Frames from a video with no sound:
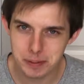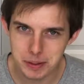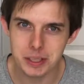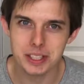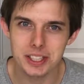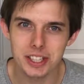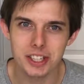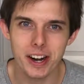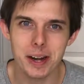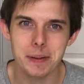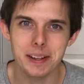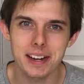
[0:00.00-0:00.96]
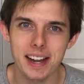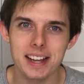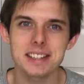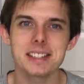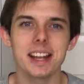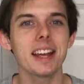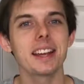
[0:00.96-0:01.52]
describing it
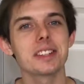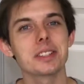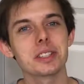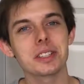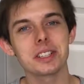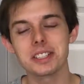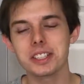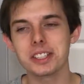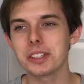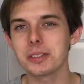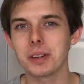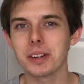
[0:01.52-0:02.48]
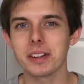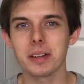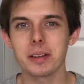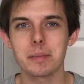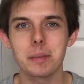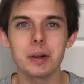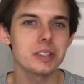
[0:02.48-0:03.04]
as, and it's considered one of
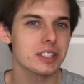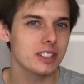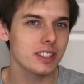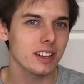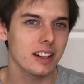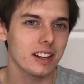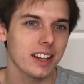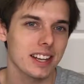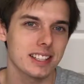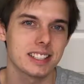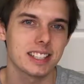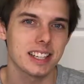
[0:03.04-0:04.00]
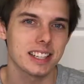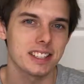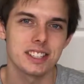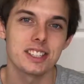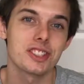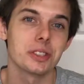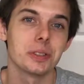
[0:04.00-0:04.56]
the most classic and
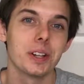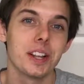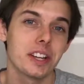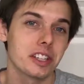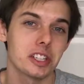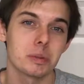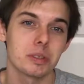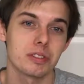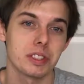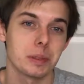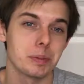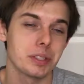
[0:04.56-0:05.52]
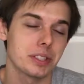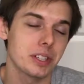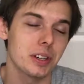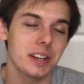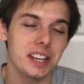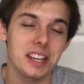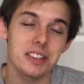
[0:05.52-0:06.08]
essential Christmas films.
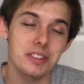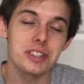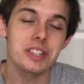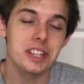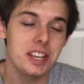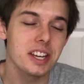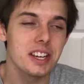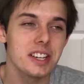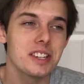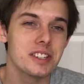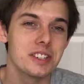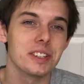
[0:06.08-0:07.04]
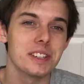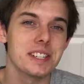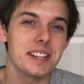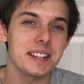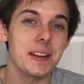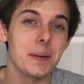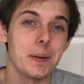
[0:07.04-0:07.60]
So again, you should totally
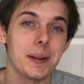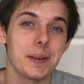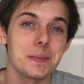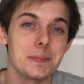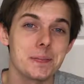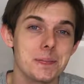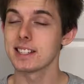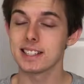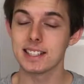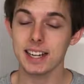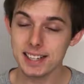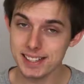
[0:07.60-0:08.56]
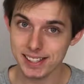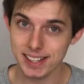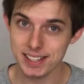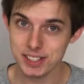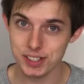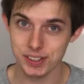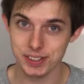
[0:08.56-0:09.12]
check that one out. Second to
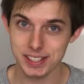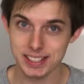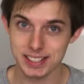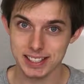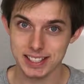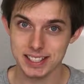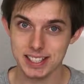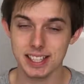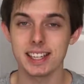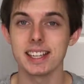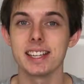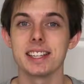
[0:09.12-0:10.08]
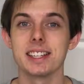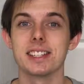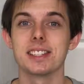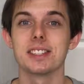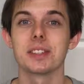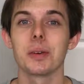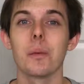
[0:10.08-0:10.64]
last on this list
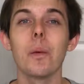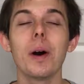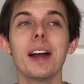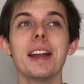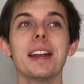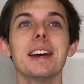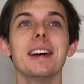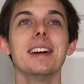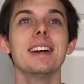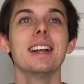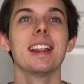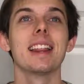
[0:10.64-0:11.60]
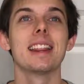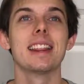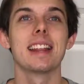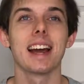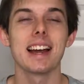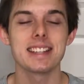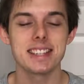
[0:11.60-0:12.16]
is one
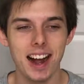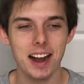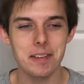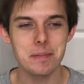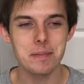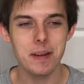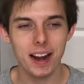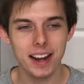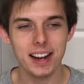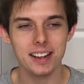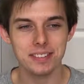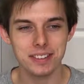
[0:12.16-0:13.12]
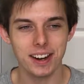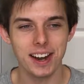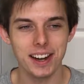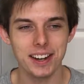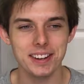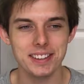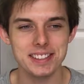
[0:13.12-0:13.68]
that I might have
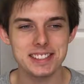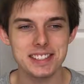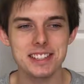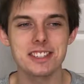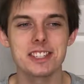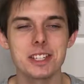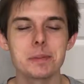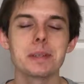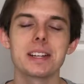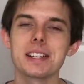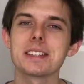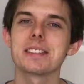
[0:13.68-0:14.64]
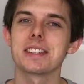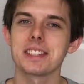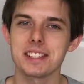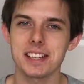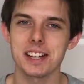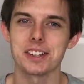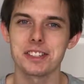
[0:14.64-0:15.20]
higher on this list just because of the
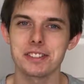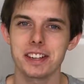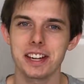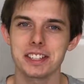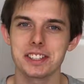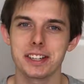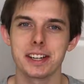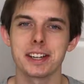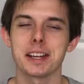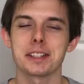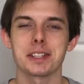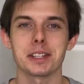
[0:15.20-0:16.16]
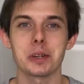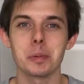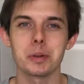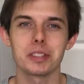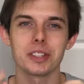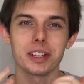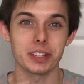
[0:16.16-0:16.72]
nostalgia factor, and that it's like
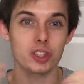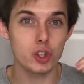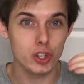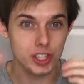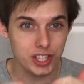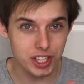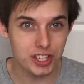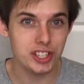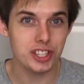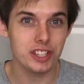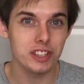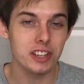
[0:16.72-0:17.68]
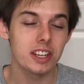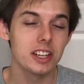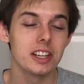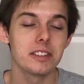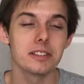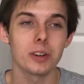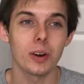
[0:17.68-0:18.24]
almost like tradition
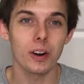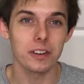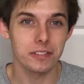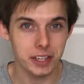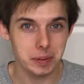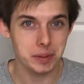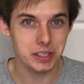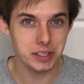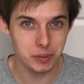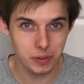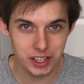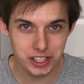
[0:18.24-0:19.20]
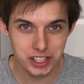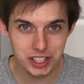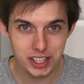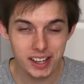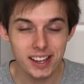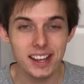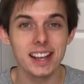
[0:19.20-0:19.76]
for our family to watch it,
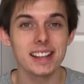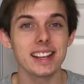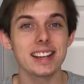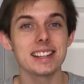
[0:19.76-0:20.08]
and that